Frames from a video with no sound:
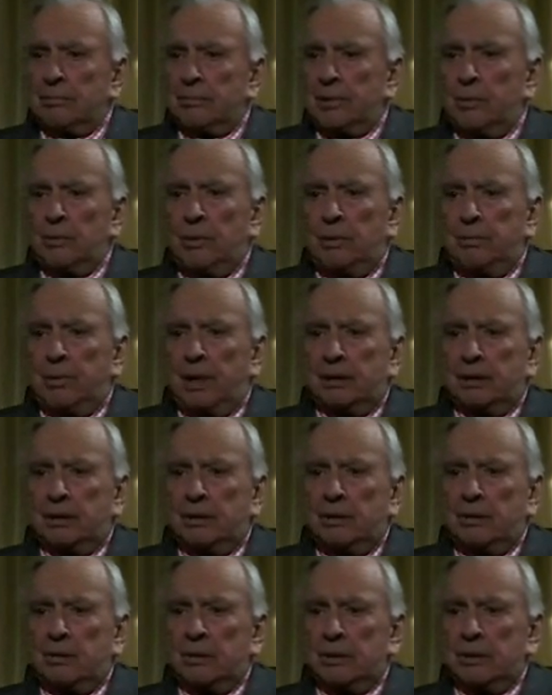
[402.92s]
They went back
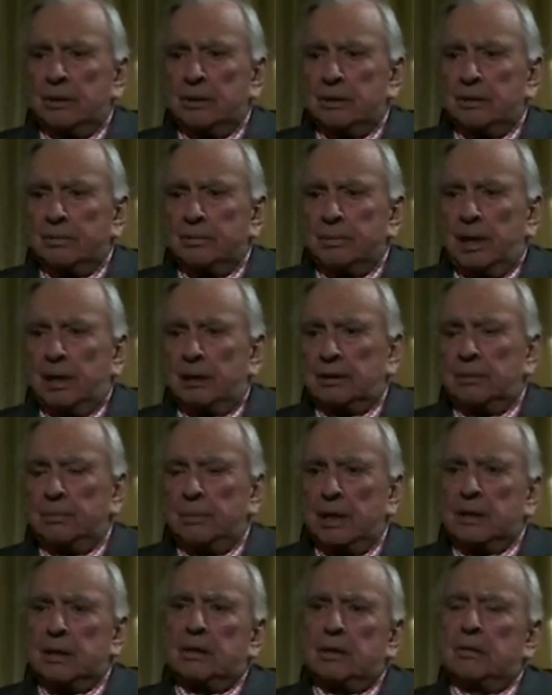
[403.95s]
to Otis, back to
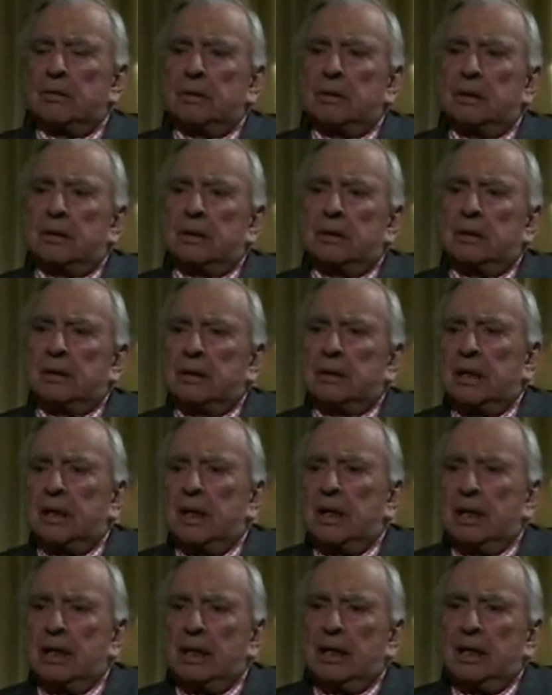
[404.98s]
Massachusetts.
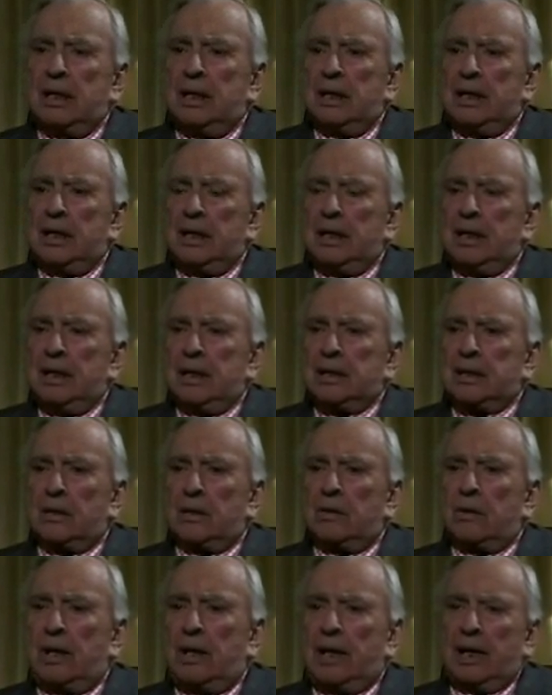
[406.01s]

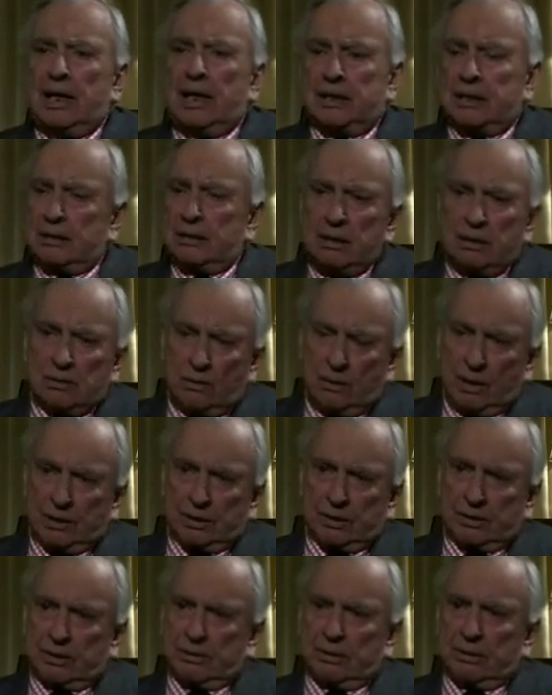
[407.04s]
So I ask these
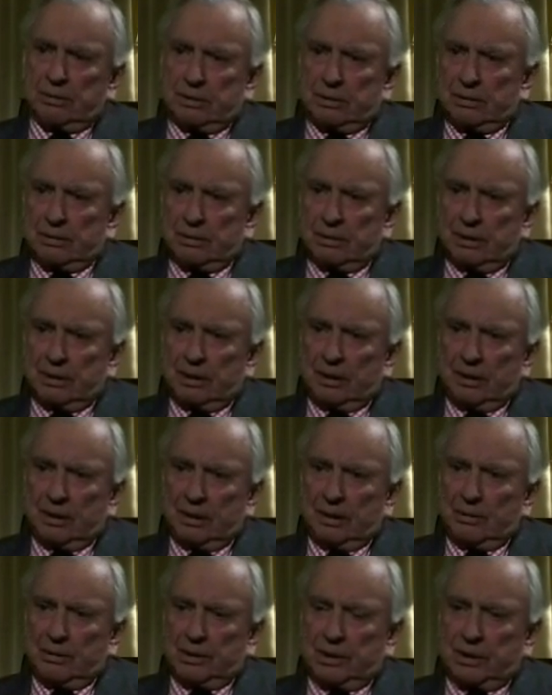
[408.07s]
questions,
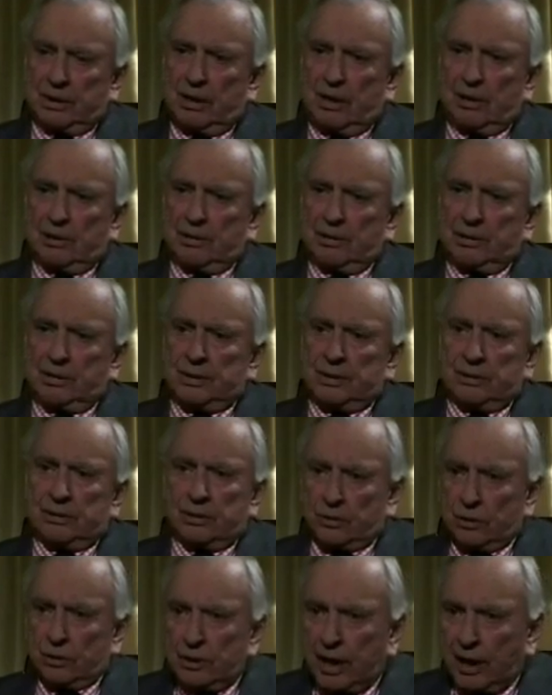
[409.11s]
which Congress
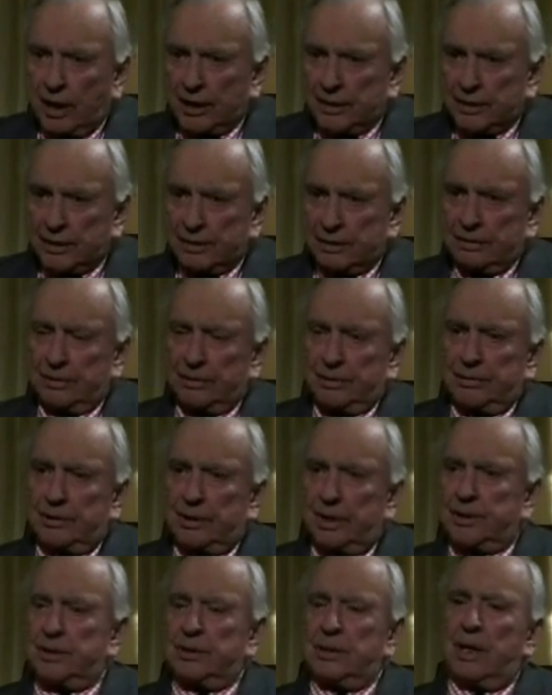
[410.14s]
should ask,
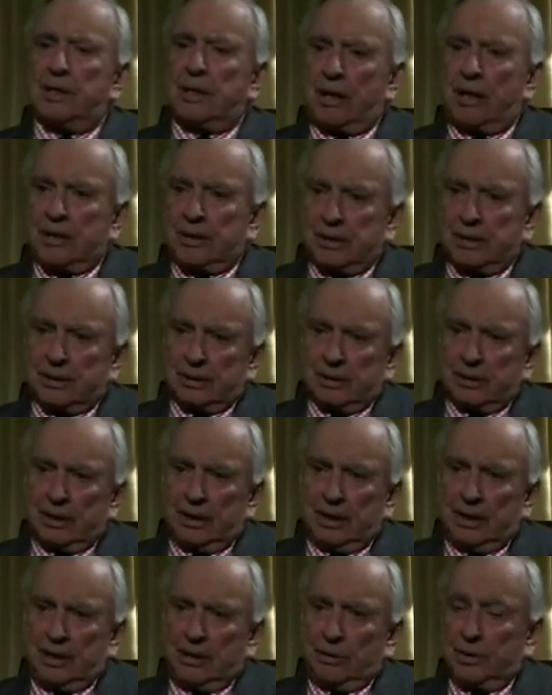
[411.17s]
does not ask,
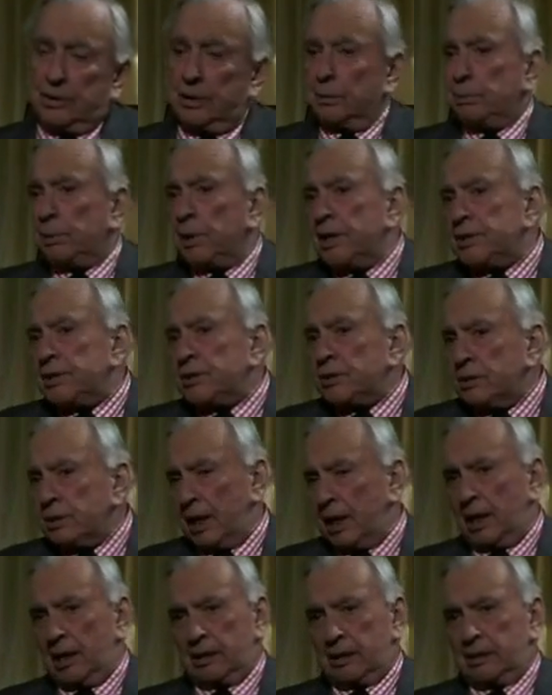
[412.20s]
which the press should
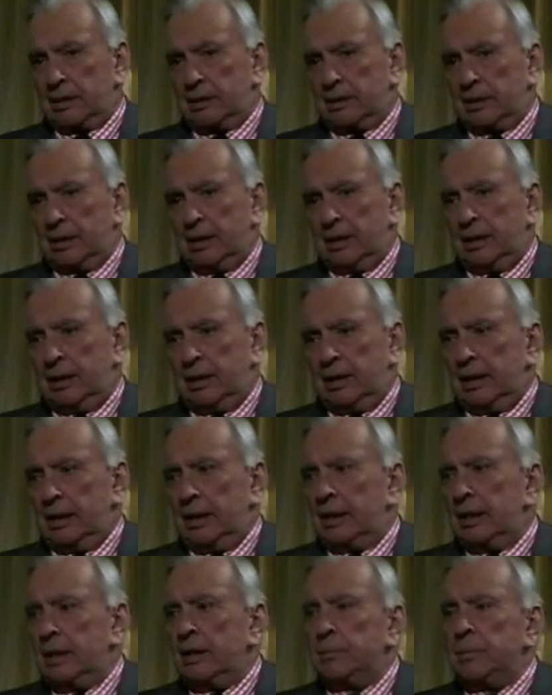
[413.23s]
ask,
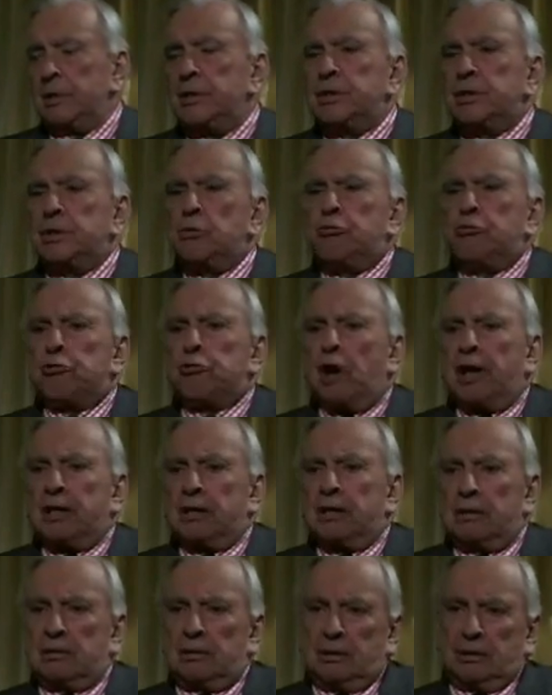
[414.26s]
but is too
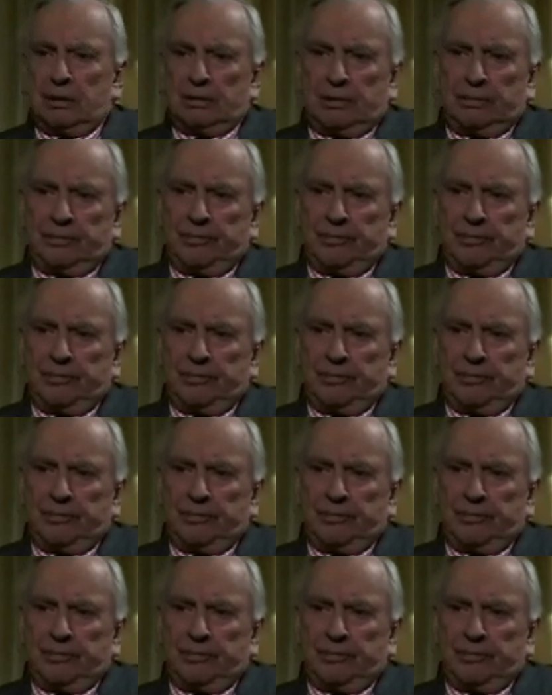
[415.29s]
frightened.